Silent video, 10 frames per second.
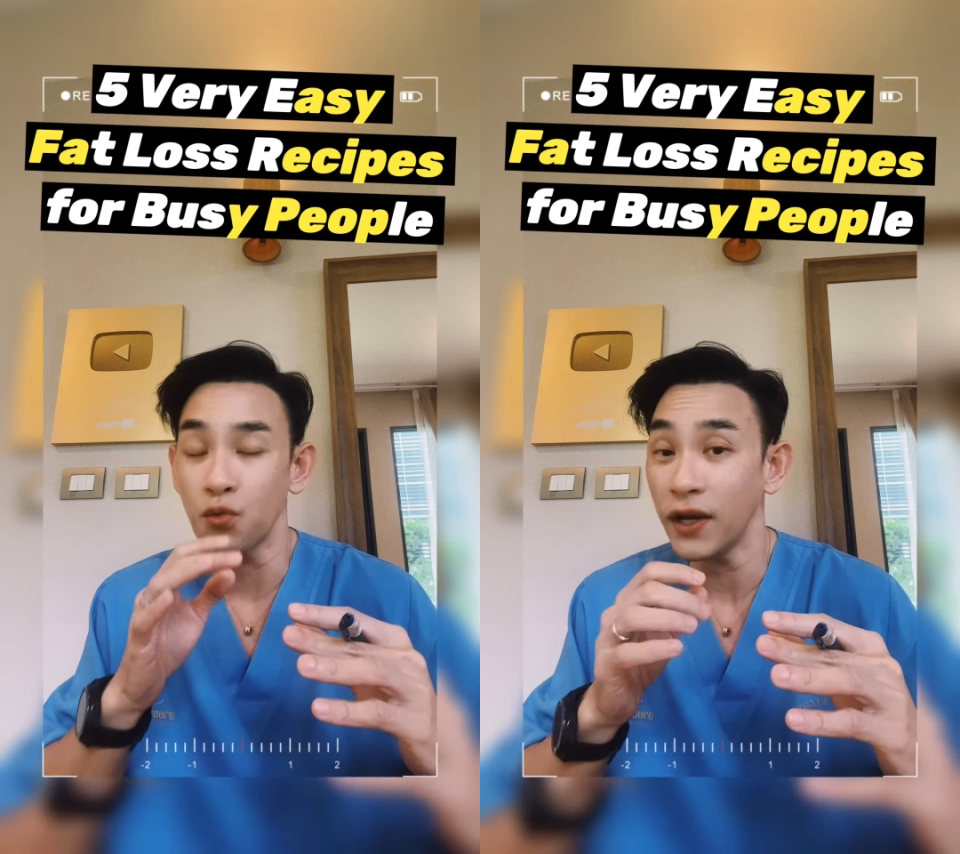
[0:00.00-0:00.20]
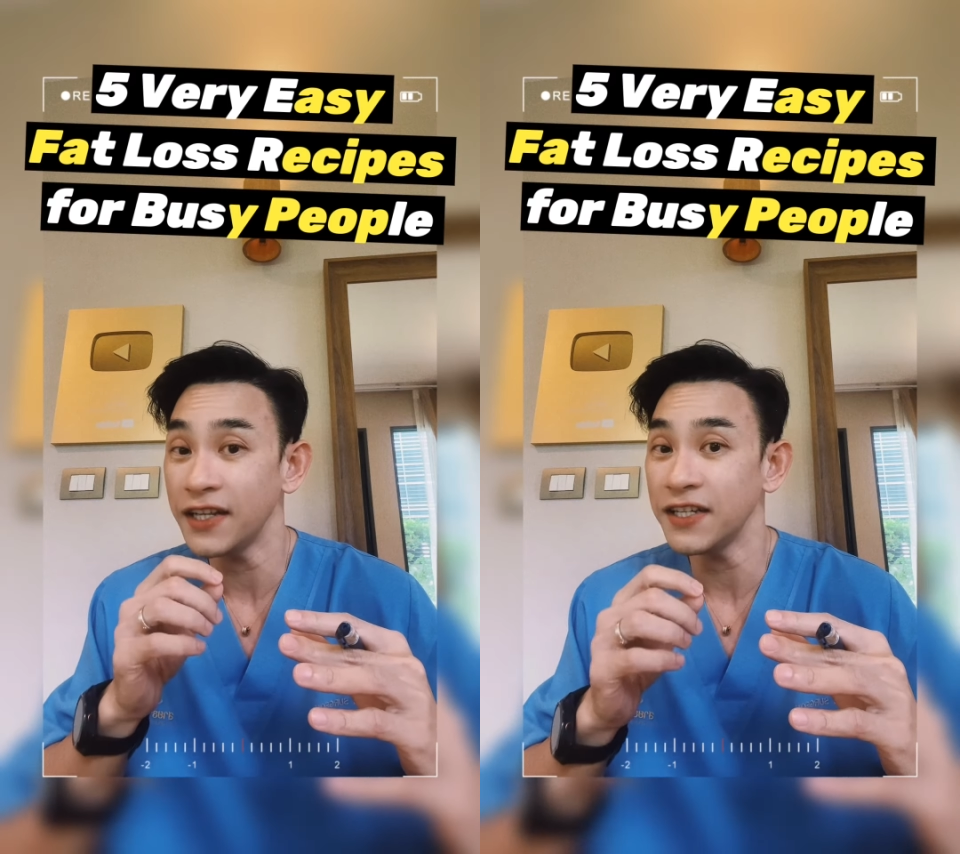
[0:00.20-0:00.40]

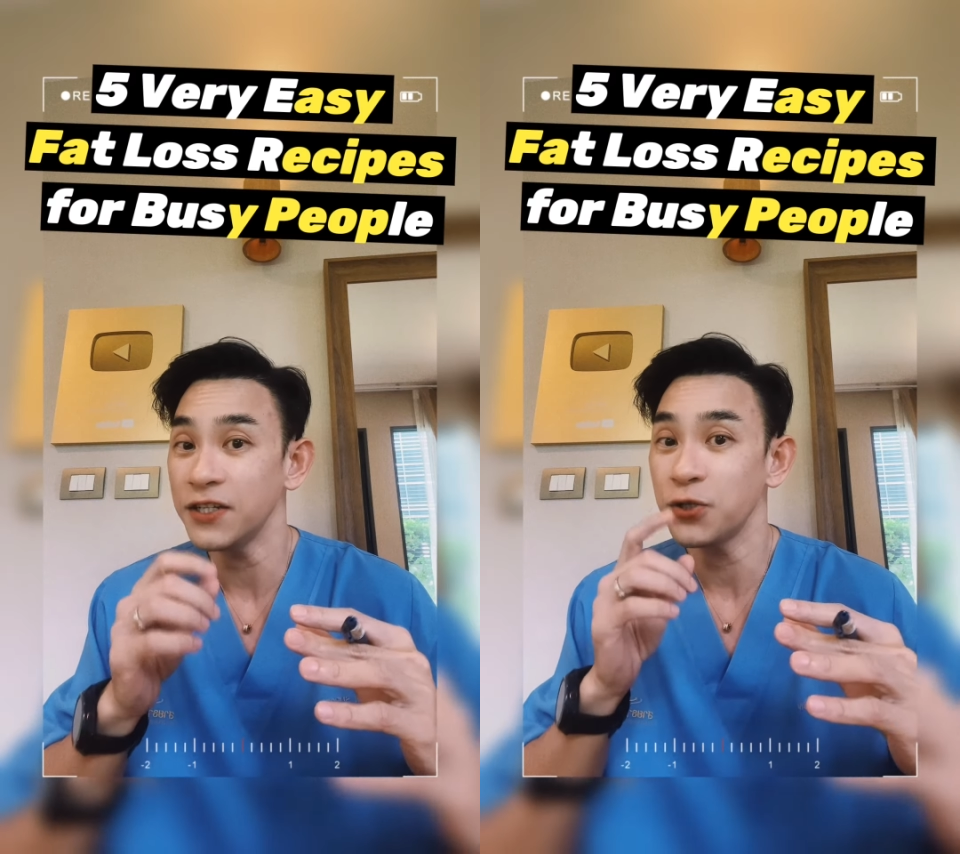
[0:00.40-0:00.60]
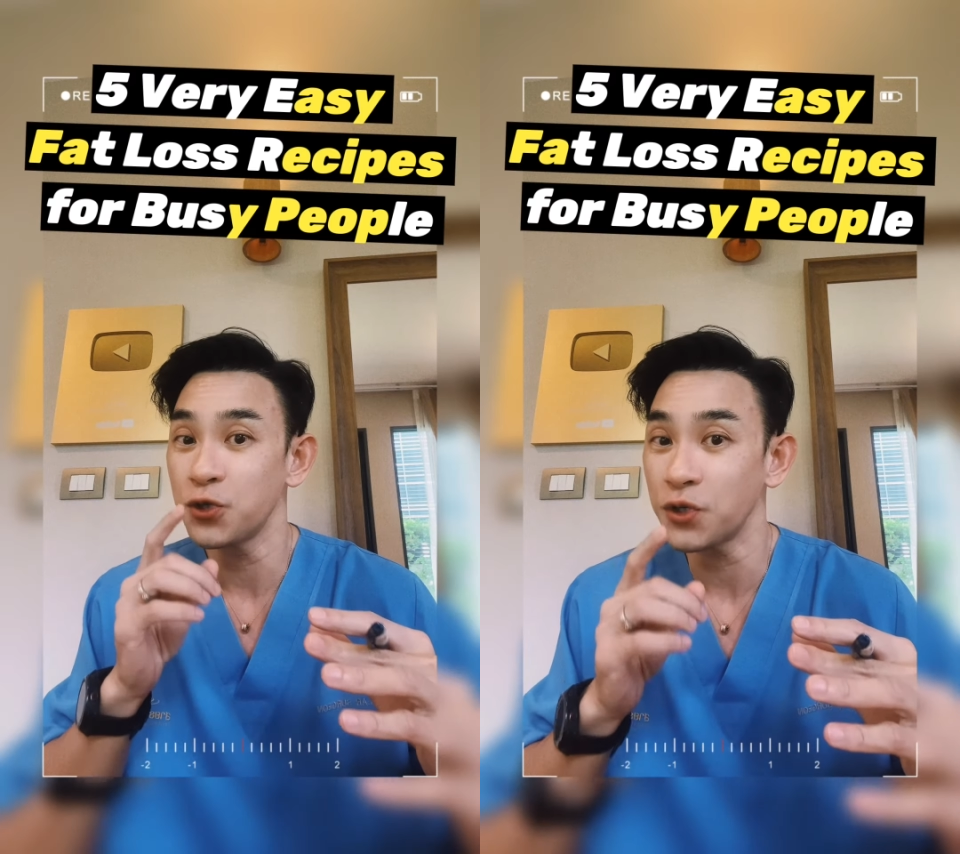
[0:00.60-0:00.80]

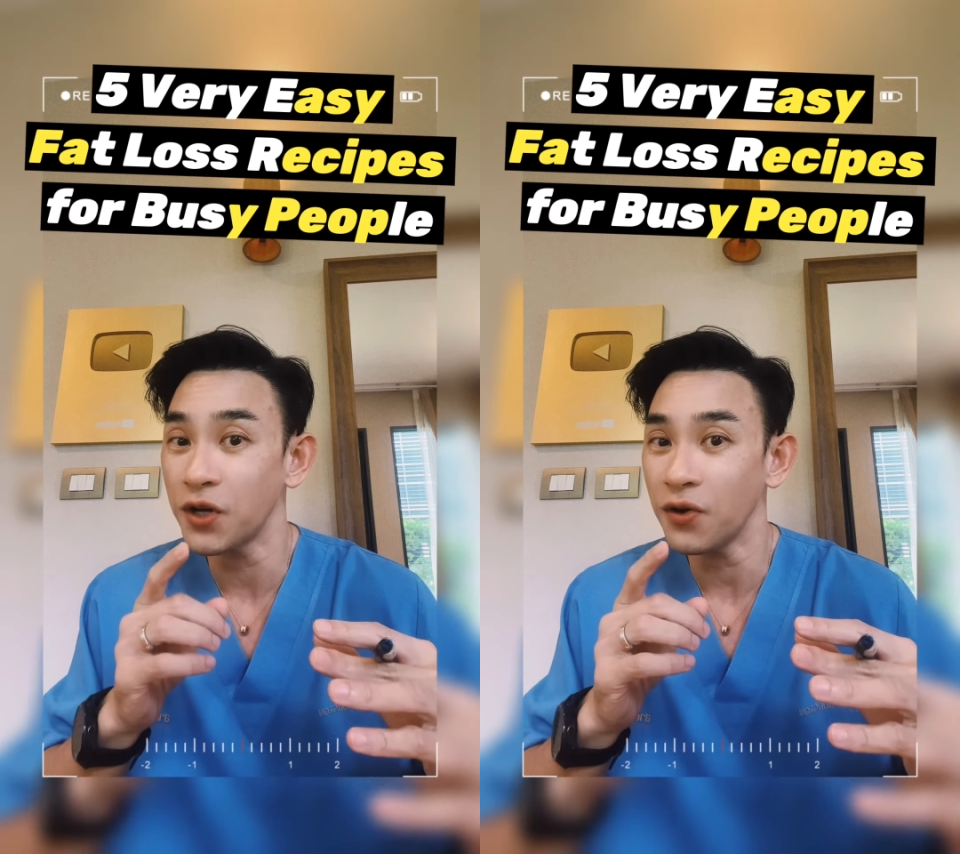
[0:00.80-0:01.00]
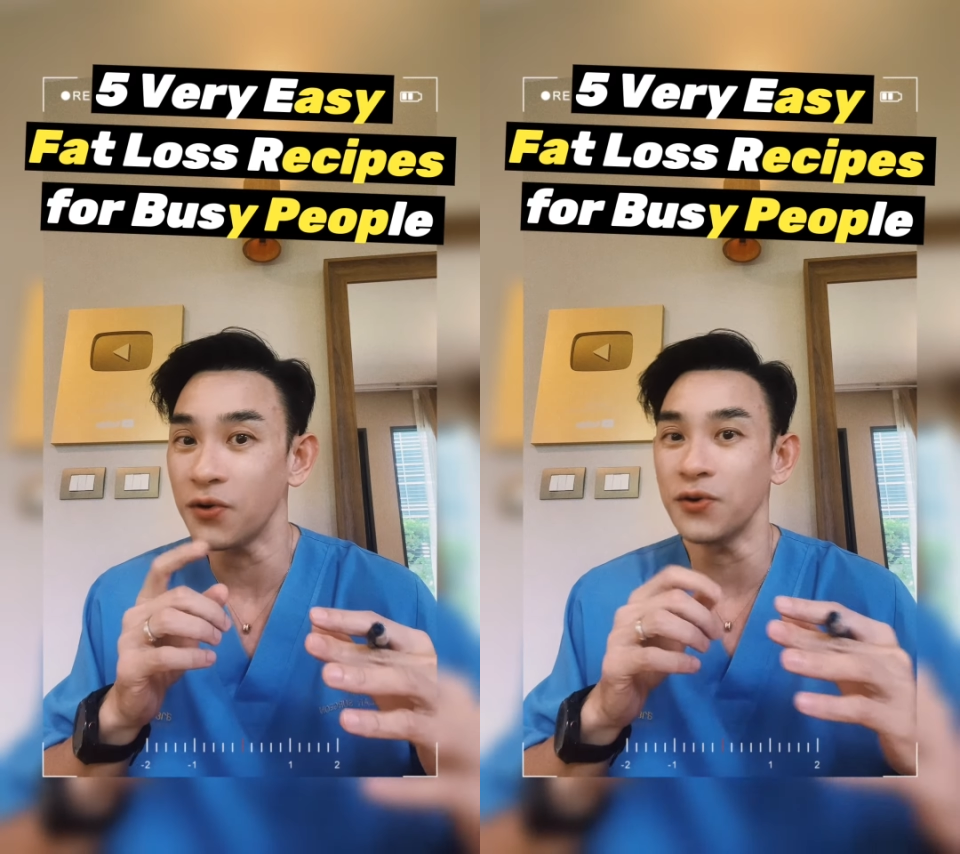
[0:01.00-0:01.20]
ready to
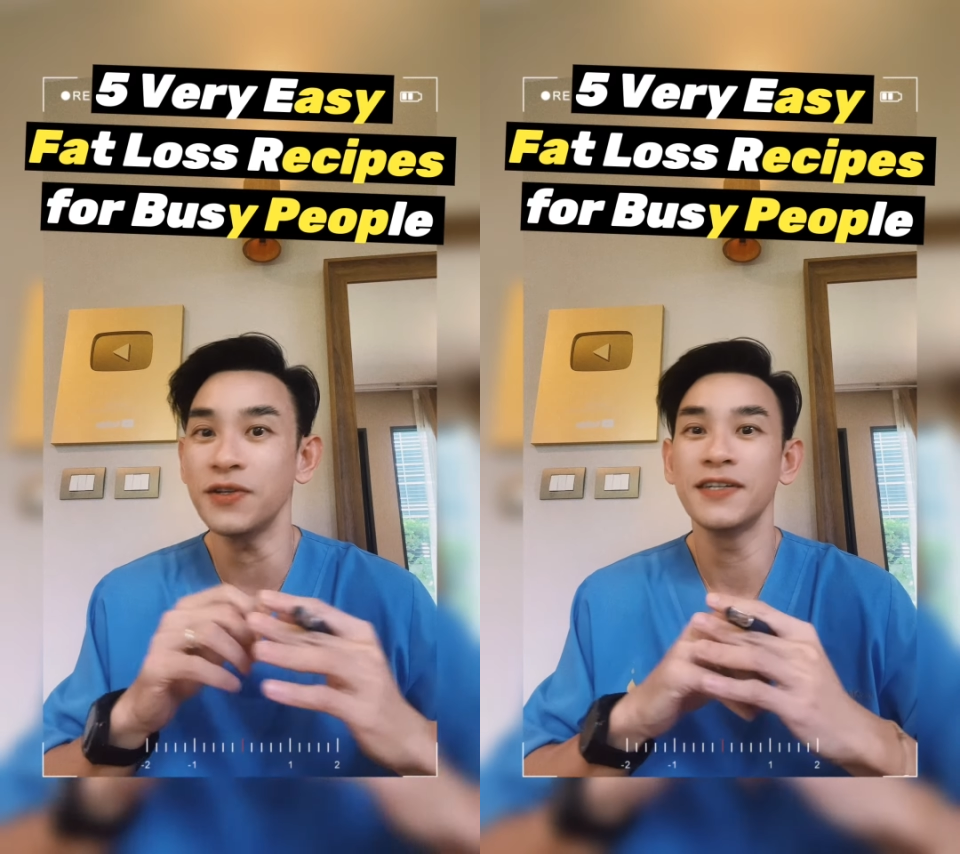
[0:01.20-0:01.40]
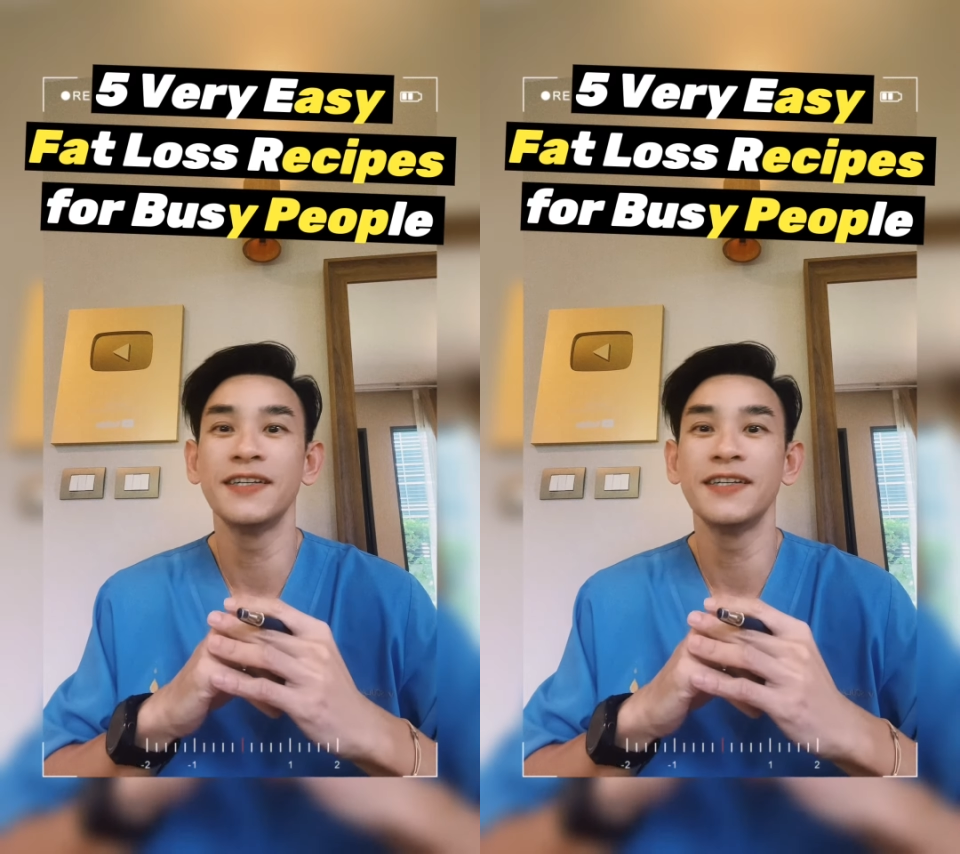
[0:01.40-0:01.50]
go.